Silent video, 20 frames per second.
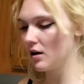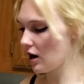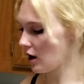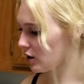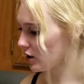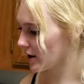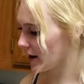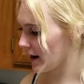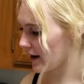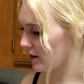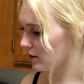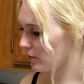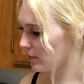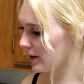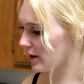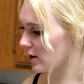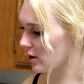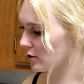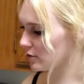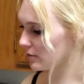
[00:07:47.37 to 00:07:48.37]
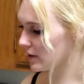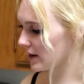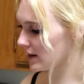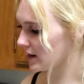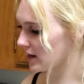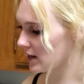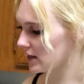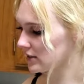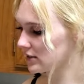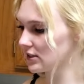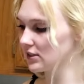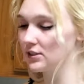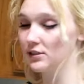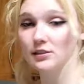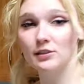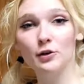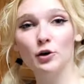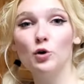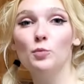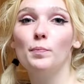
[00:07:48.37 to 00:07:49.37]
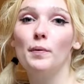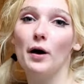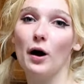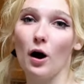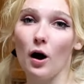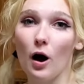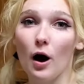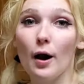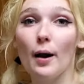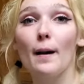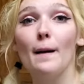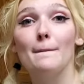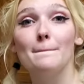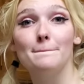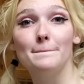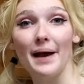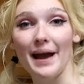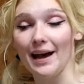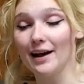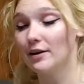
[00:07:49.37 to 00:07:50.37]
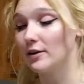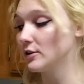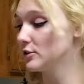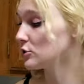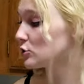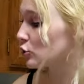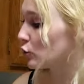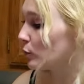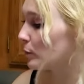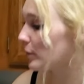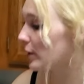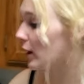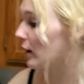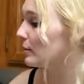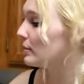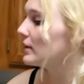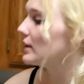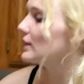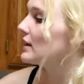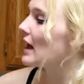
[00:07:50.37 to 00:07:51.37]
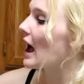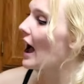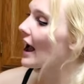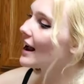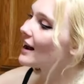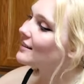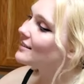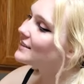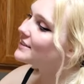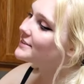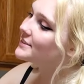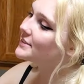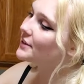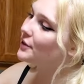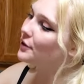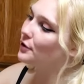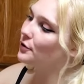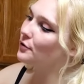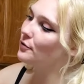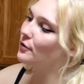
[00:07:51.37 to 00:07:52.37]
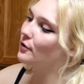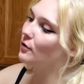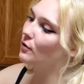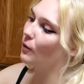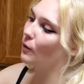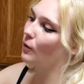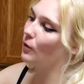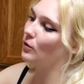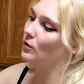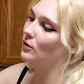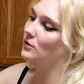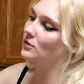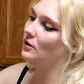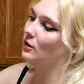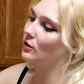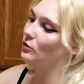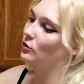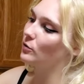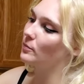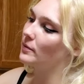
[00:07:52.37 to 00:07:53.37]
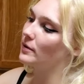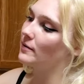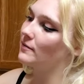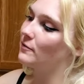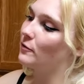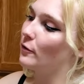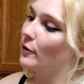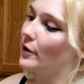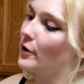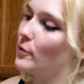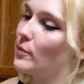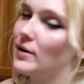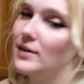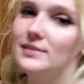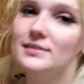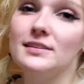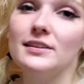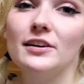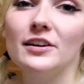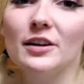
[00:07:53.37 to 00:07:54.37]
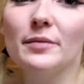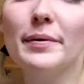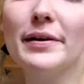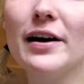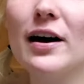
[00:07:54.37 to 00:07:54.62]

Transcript: All right, we are ready to scoop our batter. Scoop it up. I got these cute gold aluminum foil ones. Gonna be